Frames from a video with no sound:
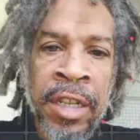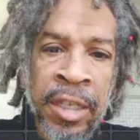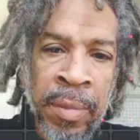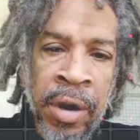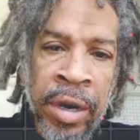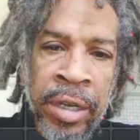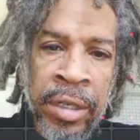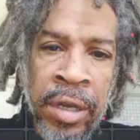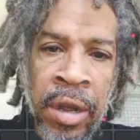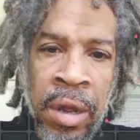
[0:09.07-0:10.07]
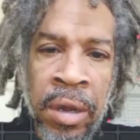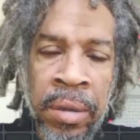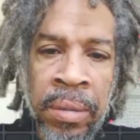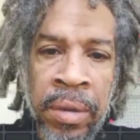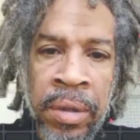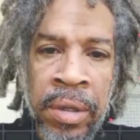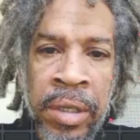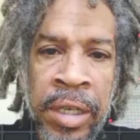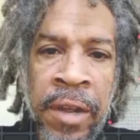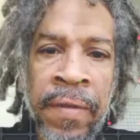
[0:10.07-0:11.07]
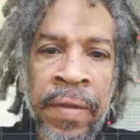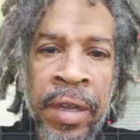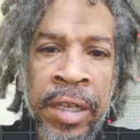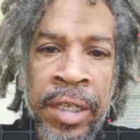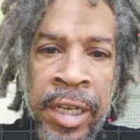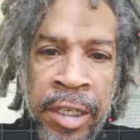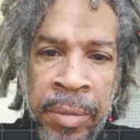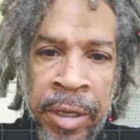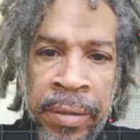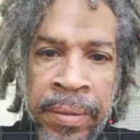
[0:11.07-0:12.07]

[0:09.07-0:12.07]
This party is called self-assessment.